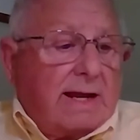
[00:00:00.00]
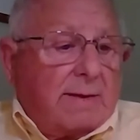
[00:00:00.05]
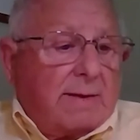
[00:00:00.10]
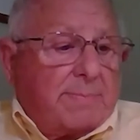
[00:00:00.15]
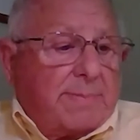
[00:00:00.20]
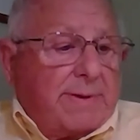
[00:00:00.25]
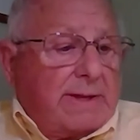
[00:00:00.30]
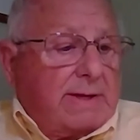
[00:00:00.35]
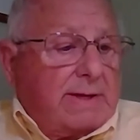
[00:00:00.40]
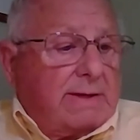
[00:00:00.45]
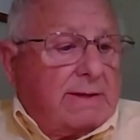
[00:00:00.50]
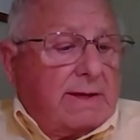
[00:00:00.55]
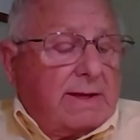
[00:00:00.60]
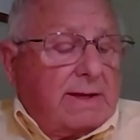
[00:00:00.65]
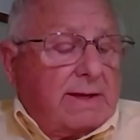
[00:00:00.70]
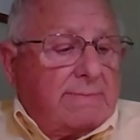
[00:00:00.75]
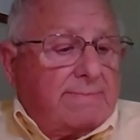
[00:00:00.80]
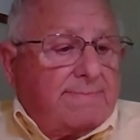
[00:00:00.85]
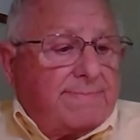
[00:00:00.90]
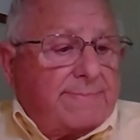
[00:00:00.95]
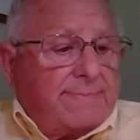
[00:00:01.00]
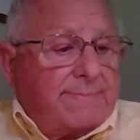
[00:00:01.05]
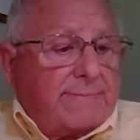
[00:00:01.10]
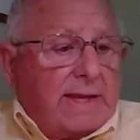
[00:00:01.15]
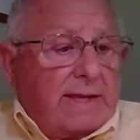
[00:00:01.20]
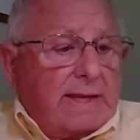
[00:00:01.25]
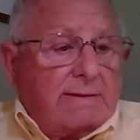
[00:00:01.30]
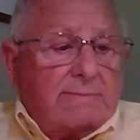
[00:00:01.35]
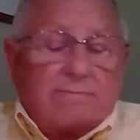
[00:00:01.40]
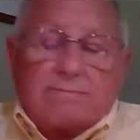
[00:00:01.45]
ended up
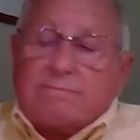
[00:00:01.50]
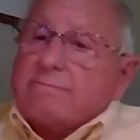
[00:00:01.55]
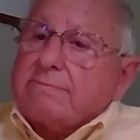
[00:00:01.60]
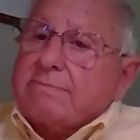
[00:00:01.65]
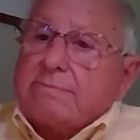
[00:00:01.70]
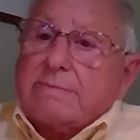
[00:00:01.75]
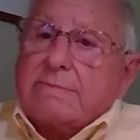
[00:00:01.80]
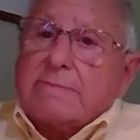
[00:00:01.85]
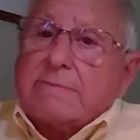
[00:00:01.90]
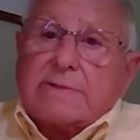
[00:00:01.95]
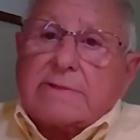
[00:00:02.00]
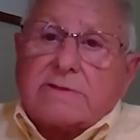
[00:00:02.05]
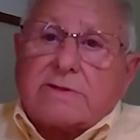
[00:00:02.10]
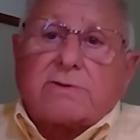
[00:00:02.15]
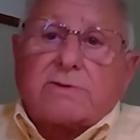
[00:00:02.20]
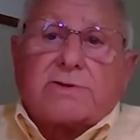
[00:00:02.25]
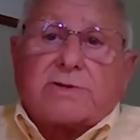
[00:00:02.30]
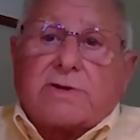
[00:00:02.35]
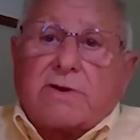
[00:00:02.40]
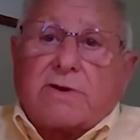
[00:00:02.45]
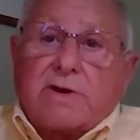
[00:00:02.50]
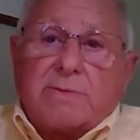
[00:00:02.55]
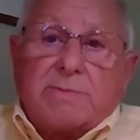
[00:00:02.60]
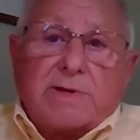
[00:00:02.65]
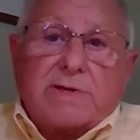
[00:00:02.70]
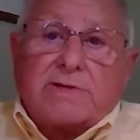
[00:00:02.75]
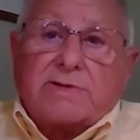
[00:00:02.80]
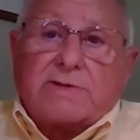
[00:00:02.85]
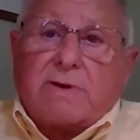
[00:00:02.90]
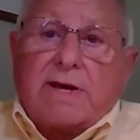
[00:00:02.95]
in Social
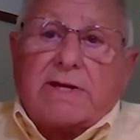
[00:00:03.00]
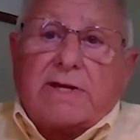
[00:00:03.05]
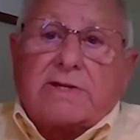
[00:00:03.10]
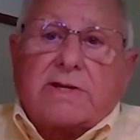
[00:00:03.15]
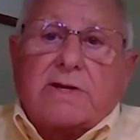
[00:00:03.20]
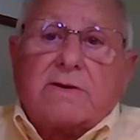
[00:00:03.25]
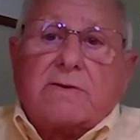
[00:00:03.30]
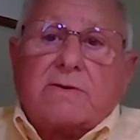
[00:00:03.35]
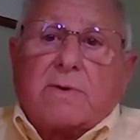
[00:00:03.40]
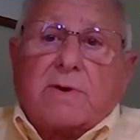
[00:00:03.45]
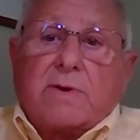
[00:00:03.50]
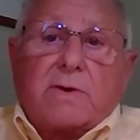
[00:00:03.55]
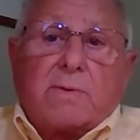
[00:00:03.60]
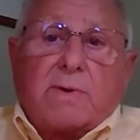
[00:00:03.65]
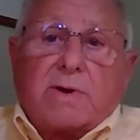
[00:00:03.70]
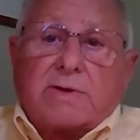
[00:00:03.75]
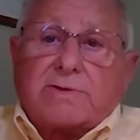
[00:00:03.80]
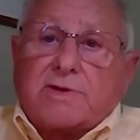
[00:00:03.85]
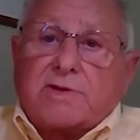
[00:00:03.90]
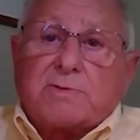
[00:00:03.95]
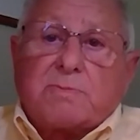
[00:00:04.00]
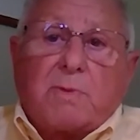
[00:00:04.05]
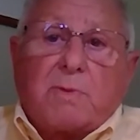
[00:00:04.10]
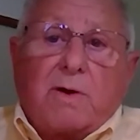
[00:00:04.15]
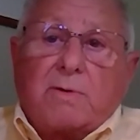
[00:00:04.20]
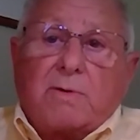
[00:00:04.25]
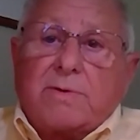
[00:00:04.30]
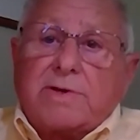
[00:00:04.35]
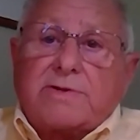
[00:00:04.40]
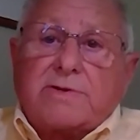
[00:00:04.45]
Security Administration, where there was a
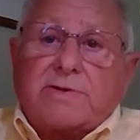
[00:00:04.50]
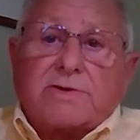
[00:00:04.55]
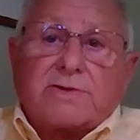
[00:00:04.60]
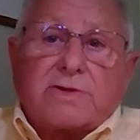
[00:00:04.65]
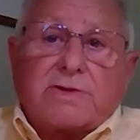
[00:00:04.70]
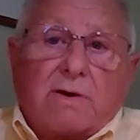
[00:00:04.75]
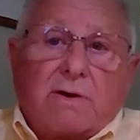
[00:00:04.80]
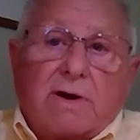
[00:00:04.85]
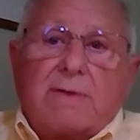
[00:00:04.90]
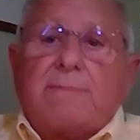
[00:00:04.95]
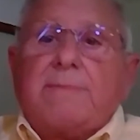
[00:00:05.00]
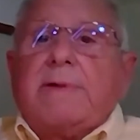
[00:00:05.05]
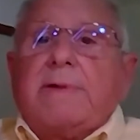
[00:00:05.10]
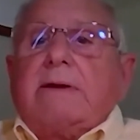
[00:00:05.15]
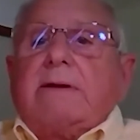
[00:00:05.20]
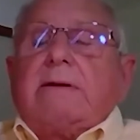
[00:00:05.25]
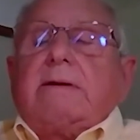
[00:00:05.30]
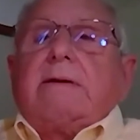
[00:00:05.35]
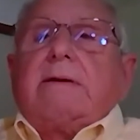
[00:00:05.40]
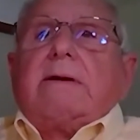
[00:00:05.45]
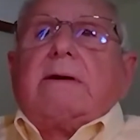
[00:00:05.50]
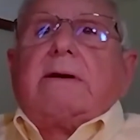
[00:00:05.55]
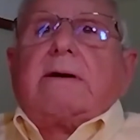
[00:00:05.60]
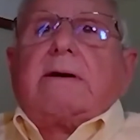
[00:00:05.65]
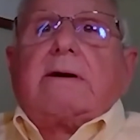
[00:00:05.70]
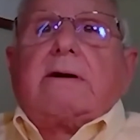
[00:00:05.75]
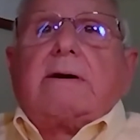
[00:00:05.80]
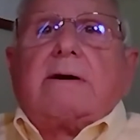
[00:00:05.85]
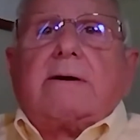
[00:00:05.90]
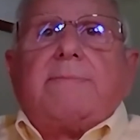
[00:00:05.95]
small research arm,
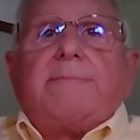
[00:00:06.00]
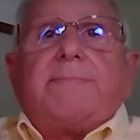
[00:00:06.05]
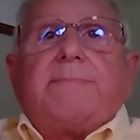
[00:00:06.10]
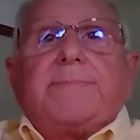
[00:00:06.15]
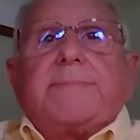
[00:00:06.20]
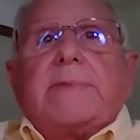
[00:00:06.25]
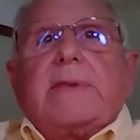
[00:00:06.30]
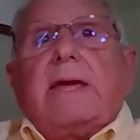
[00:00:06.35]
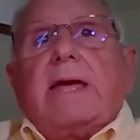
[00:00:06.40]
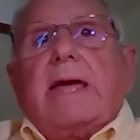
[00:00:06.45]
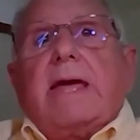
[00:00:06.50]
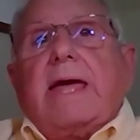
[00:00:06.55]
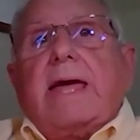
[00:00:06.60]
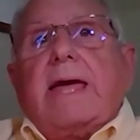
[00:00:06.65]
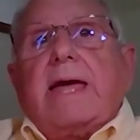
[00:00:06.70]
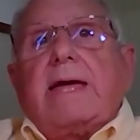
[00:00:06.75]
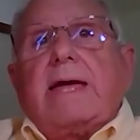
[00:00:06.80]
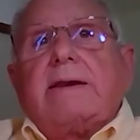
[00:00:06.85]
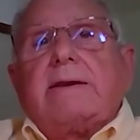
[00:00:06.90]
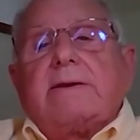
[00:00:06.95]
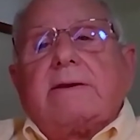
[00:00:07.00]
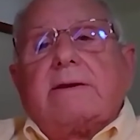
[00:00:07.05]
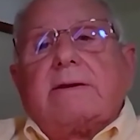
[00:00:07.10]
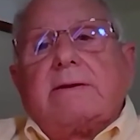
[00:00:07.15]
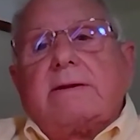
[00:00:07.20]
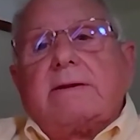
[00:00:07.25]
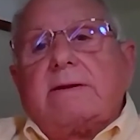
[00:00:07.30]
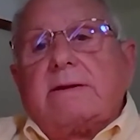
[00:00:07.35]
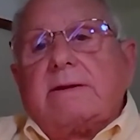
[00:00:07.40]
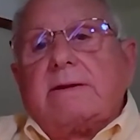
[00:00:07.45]

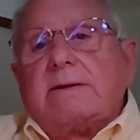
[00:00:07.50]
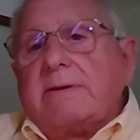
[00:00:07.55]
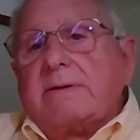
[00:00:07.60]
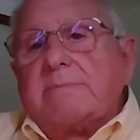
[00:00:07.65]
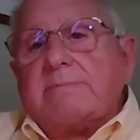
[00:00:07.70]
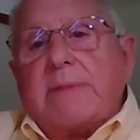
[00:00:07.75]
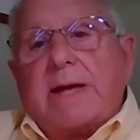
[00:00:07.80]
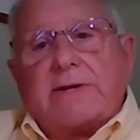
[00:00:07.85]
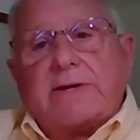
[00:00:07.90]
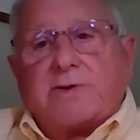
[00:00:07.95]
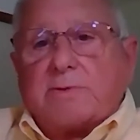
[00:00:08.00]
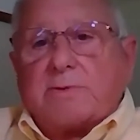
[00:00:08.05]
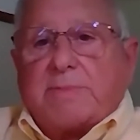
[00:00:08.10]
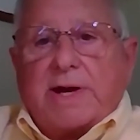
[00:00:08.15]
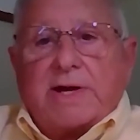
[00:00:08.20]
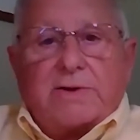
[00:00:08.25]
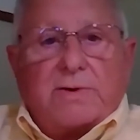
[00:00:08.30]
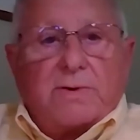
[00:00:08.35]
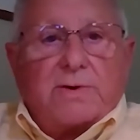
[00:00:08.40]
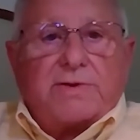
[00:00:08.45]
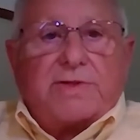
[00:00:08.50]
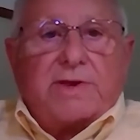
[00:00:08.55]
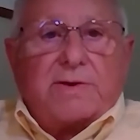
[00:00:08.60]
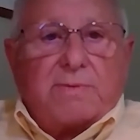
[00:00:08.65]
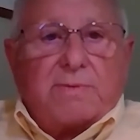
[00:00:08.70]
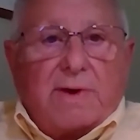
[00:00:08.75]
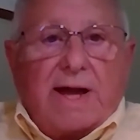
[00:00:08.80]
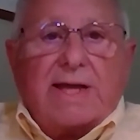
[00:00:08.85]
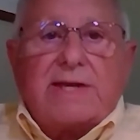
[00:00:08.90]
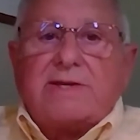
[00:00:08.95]
and mentored by
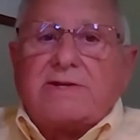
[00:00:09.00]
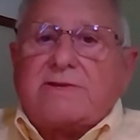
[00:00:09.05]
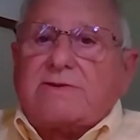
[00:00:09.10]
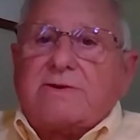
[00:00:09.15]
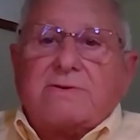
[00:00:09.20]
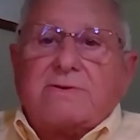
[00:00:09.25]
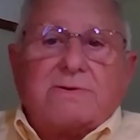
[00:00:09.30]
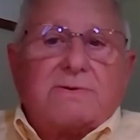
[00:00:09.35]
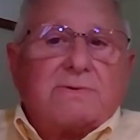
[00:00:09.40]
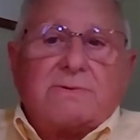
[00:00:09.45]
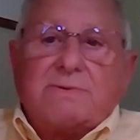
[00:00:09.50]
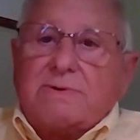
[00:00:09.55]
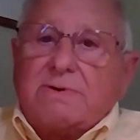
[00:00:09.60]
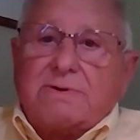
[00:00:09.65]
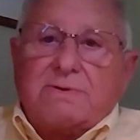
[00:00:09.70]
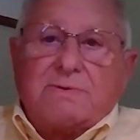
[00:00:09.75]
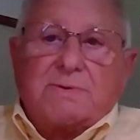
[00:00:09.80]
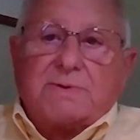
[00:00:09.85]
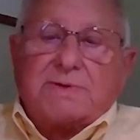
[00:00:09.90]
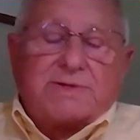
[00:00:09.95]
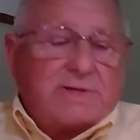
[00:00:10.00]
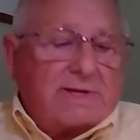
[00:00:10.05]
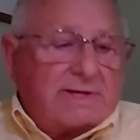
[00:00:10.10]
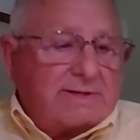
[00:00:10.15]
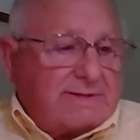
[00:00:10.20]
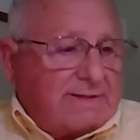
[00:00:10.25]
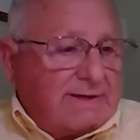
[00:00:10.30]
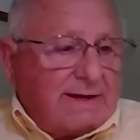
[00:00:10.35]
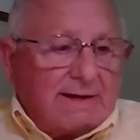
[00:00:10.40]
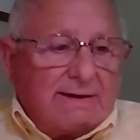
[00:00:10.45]
Dorothy Rice, who was
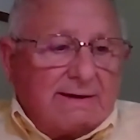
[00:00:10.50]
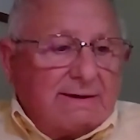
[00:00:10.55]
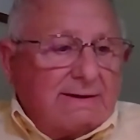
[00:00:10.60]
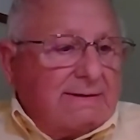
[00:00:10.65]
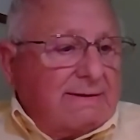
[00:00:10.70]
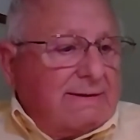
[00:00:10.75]
just